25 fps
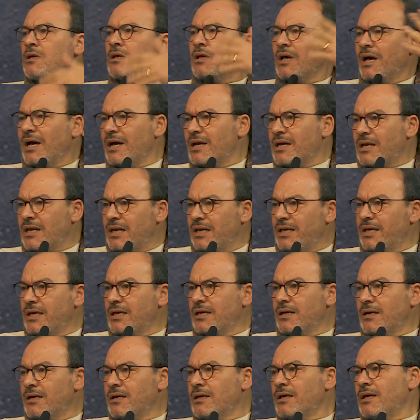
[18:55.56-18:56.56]

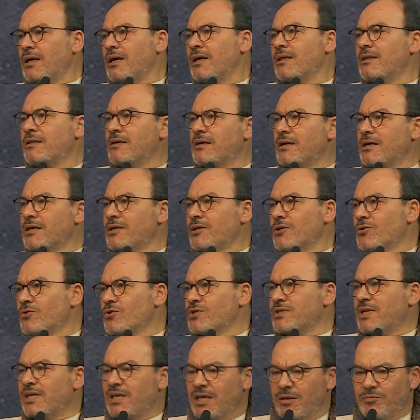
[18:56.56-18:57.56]
unclear, and they are
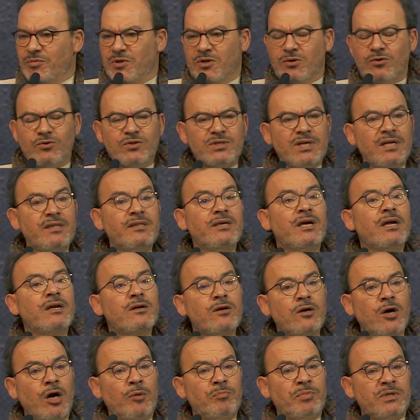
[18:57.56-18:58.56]
used and abused, and they are
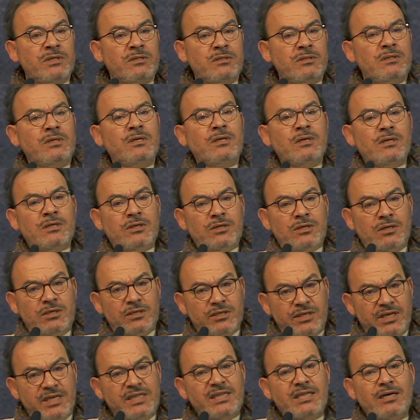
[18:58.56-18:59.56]
copied.
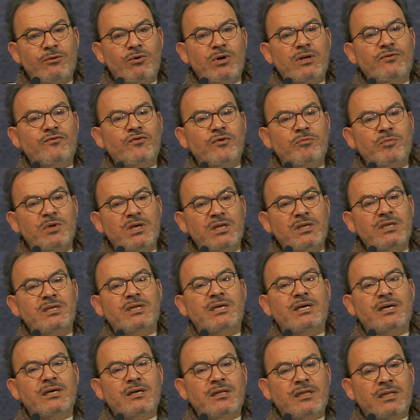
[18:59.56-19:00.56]
Read the one from India,